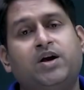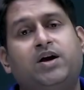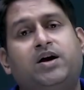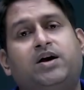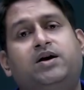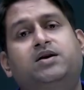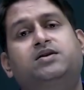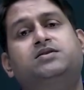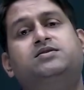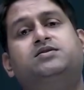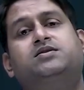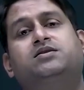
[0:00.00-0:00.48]

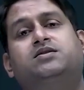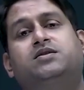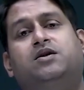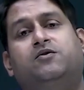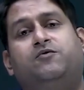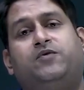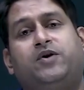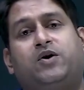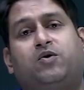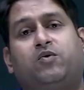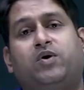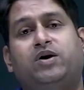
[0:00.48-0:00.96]
is the
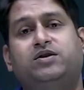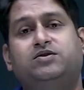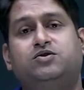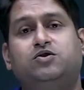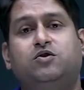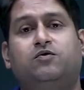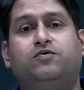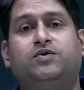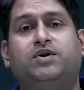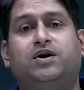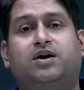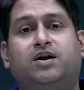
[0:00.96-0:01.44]
frequency
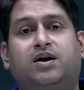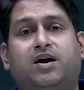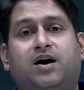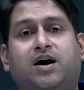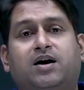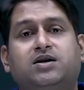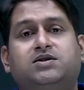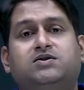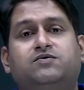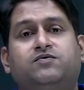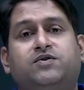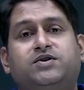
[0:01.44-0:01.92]
of the
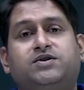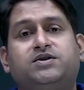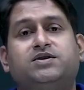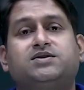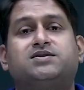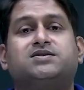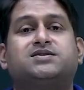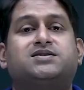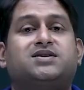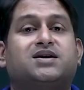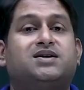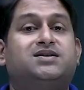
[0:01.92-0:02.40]
class which
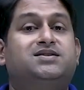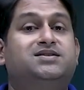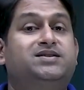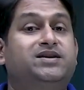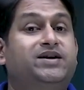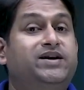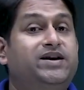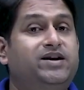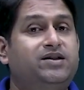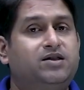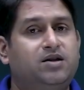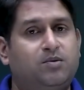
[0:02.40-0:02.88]
is
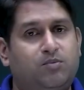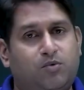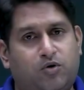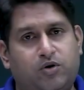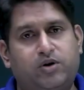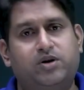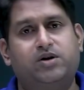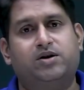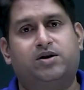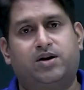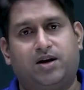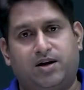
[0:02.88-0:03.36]
succeeding the
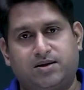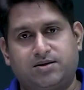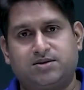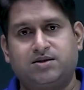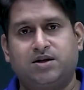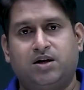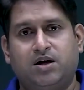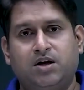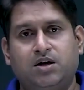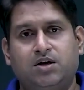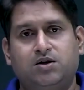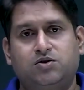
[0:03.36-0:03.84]
model class.
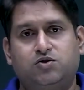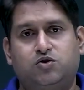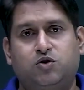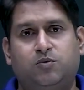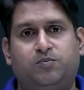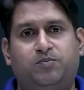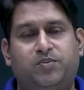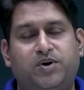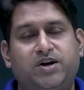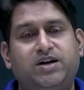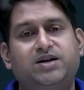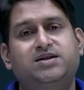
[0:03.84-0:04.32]
So
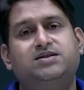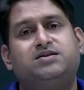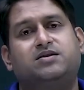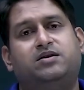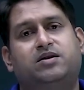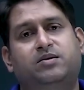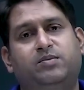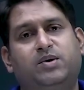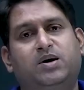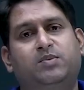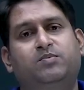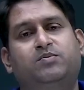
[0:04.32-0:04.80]
please
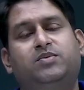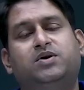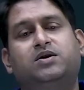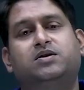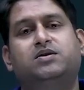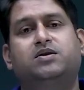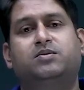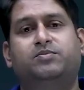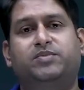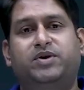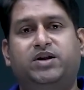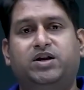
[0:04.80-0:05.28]
remember
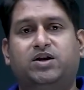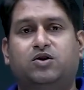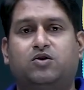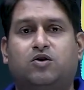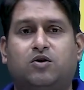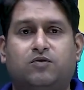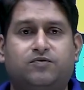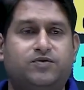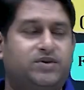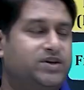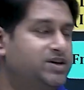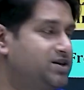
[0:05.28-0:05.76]
the meaning
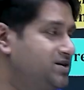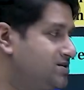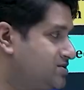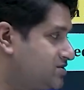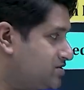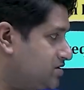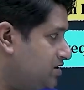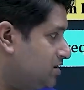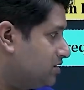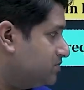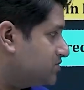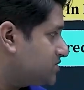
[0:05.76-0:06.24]
of these
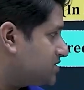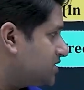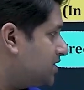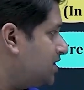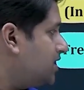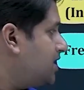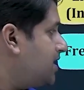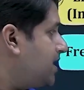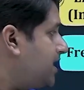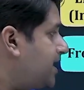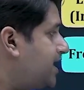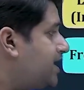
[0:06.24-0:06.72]
terms.
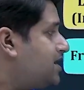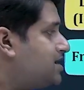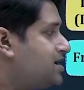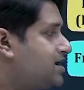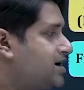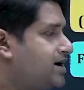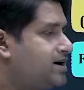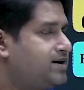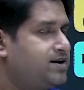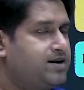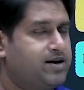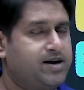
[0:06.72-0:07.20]
L
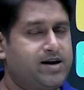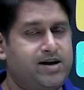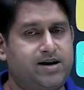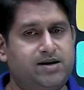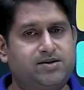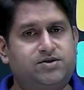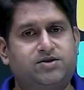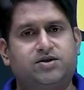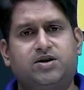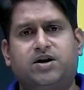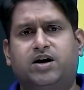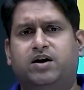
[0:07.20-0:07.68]
and
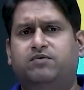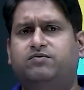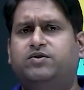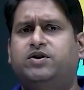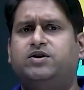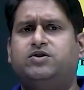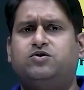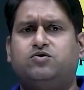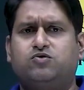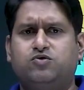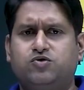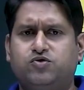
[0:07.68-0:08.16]
H have
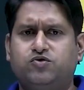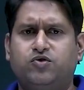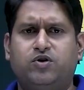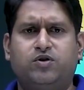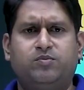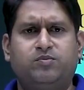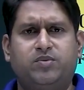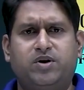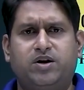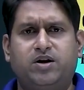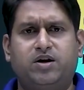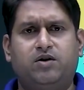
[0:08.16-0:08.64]
the usual
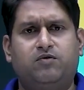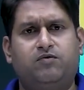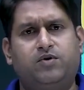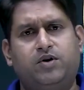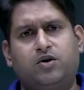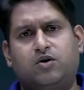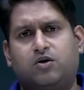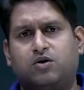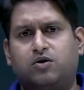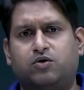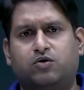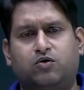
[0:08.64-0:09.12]
meaning, we
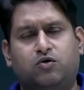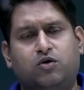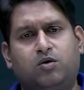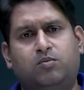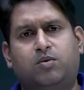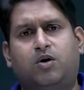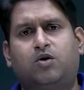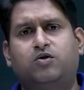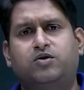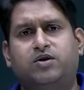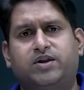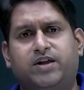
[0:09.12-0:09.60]
all know
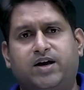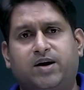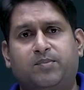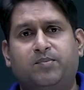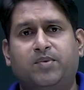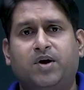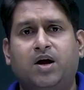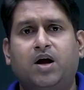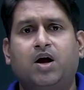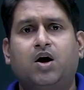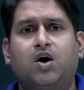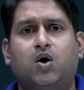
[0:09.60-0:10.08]
about
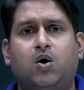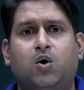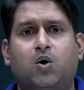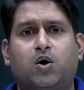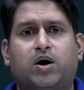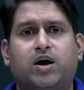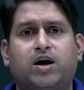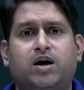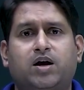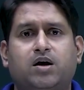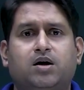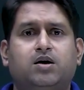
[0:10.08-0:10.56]
them.
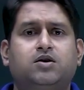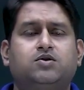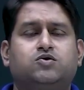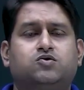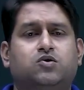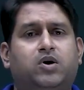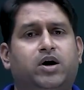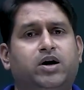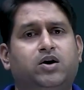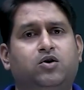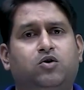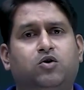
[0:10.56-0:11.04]
Okay,
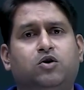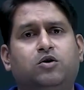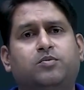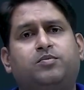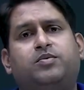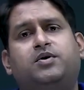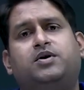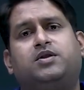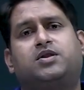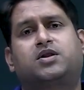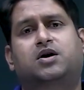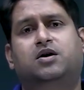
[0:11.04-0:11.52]
so I
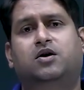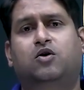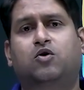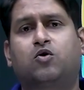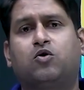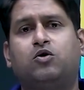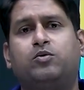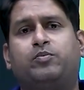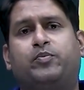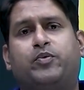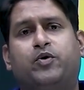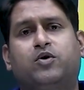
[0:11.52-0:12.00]
hope the
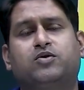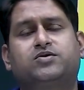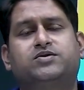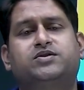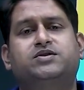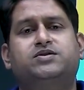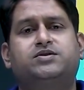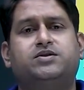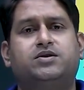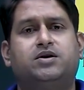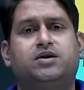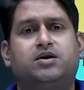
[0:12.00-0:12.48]
whole
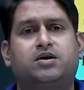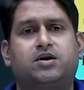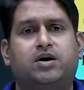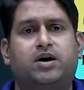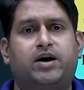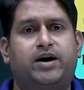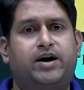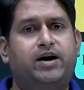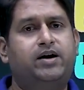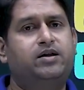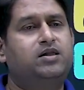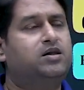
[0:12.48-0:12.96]
procedure
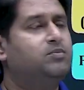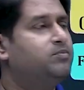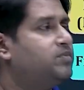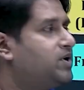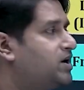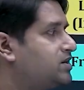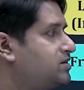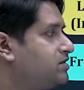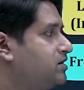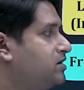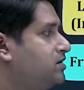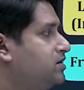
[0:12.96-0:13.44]
and the
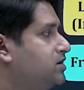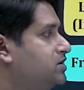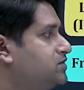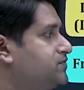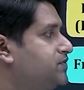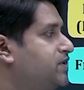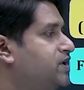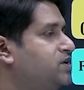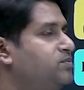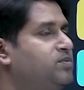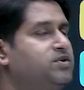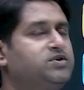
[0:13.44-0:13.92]
method is
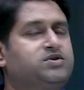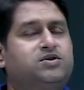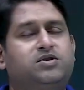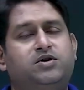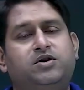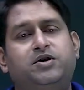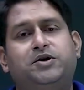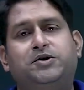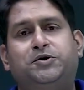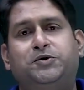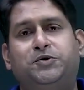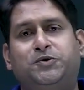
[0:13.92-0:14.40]
very much
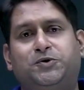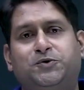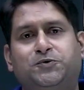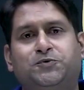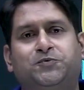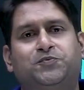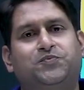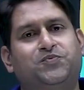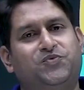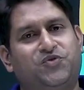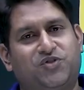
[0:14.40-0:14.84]
clear to you.